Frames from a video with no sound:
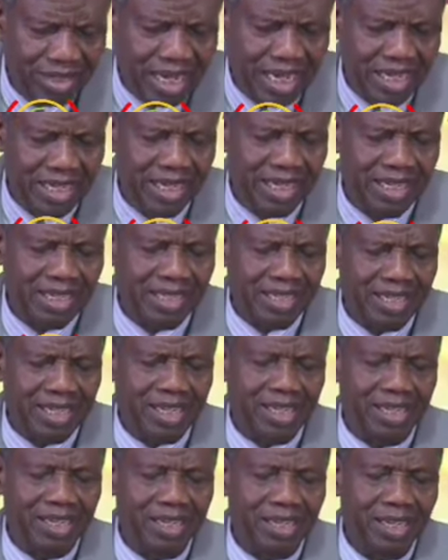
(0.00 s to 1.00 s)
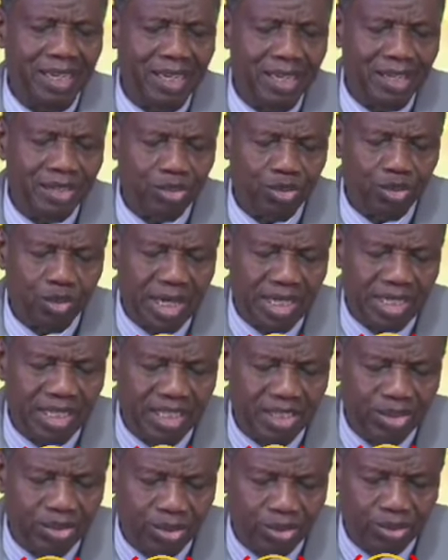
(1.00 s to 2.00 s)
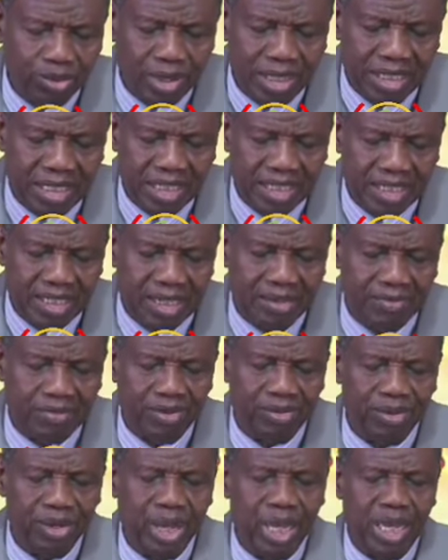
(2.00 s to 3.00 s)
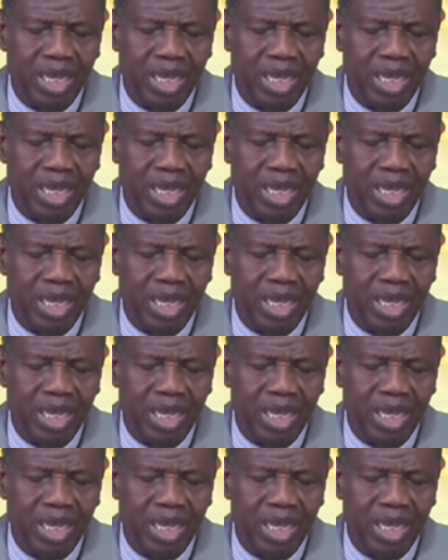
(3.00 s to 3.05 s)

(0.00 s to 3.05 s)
Daniel 3 20 to 27,